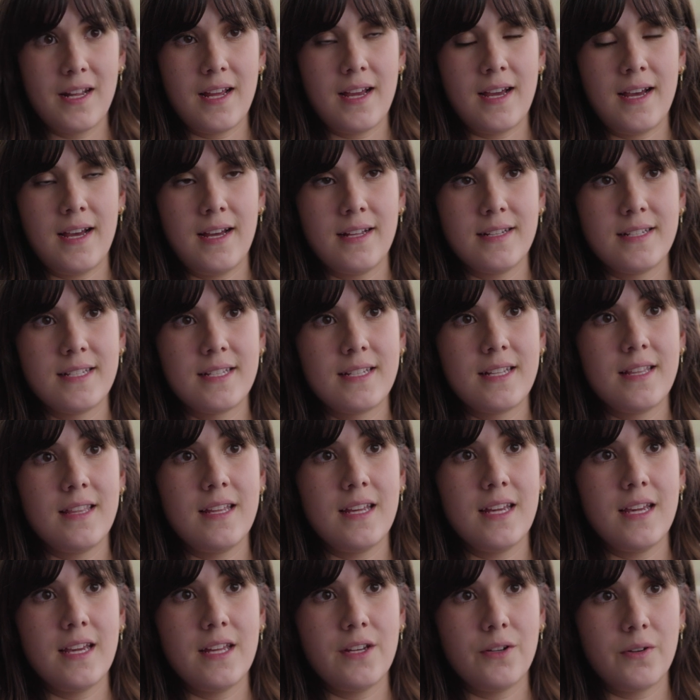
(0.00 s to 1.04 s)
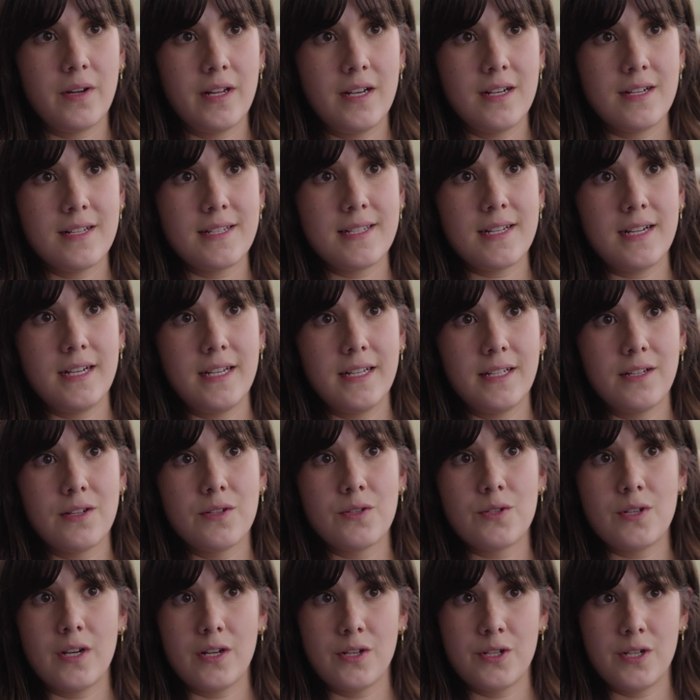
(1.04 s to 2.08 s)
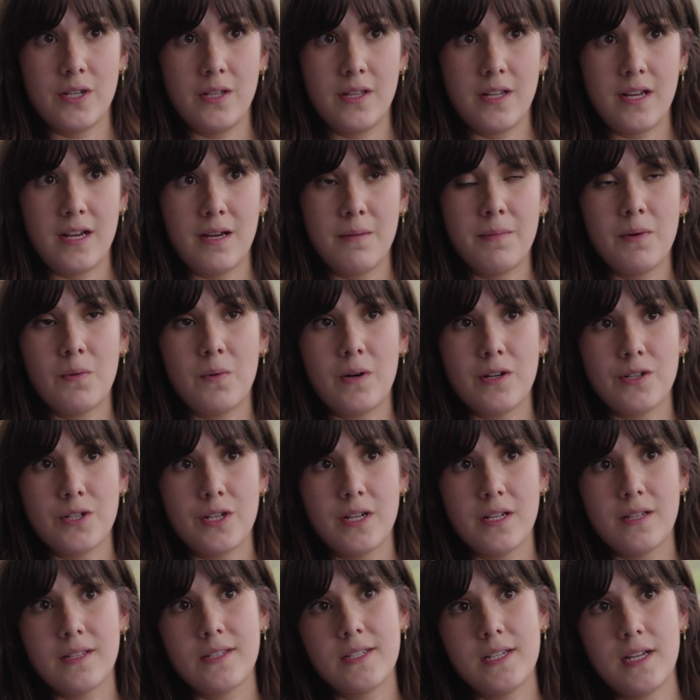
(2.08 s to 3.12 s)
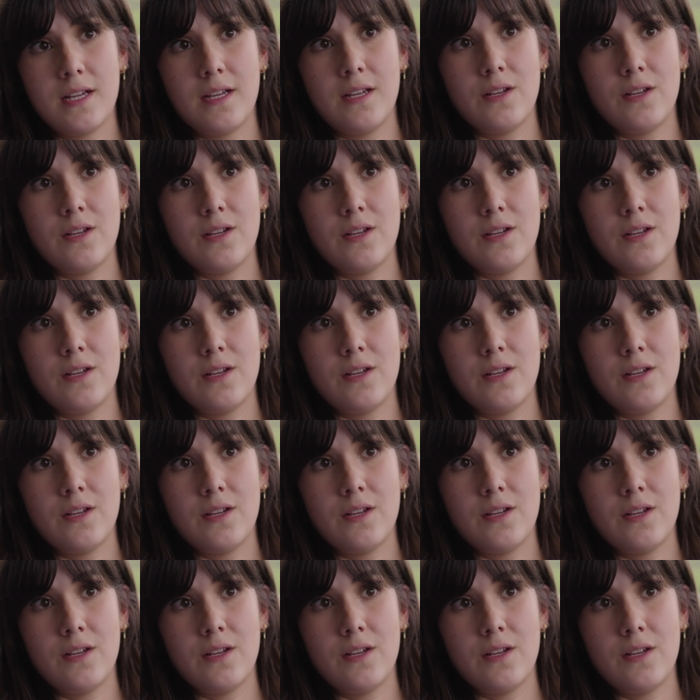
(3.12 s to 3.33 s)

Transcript: at the Integrated Design and Construction Lab at Washington State